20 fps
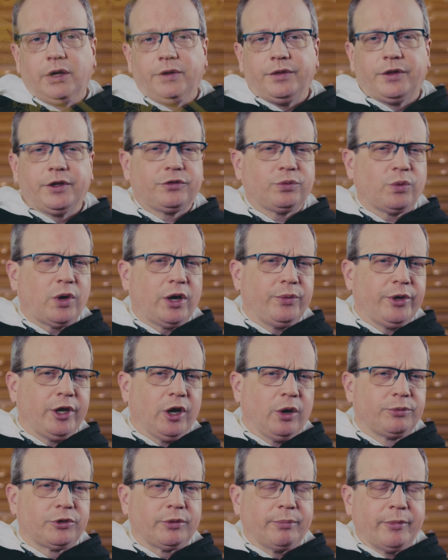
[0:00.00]
In this way, we
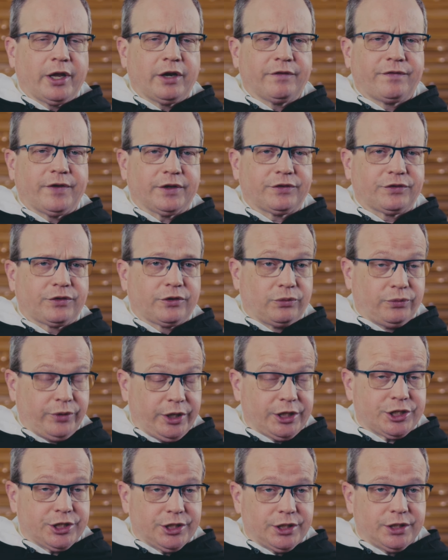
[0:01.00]
hope to manifest the
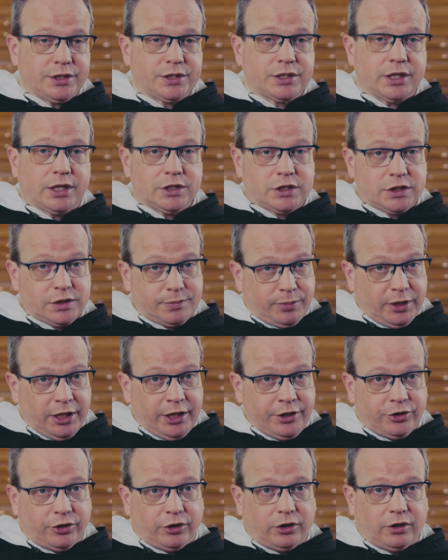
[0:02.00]
riches and
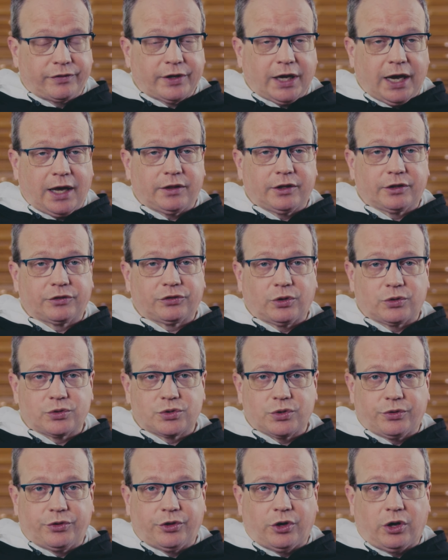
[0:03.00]
splendor of Catholic
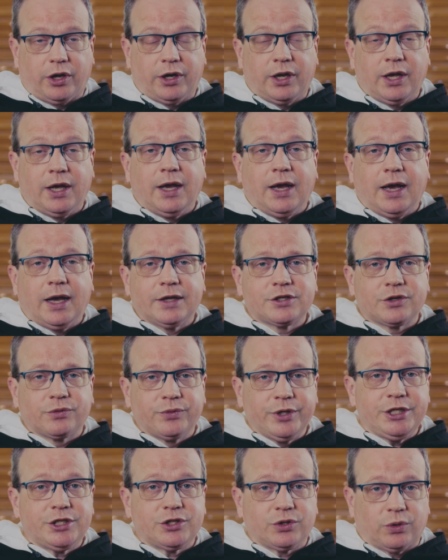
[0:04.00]
social thought as a
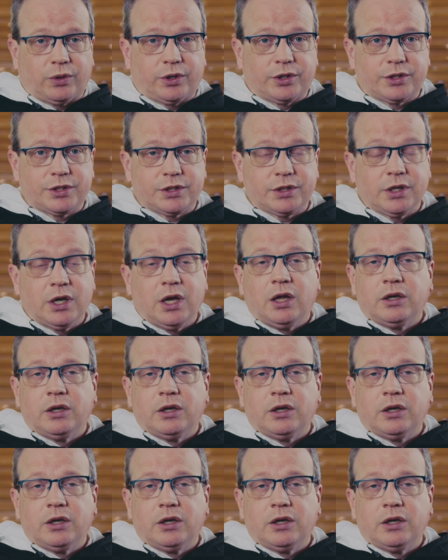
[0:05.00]
resource,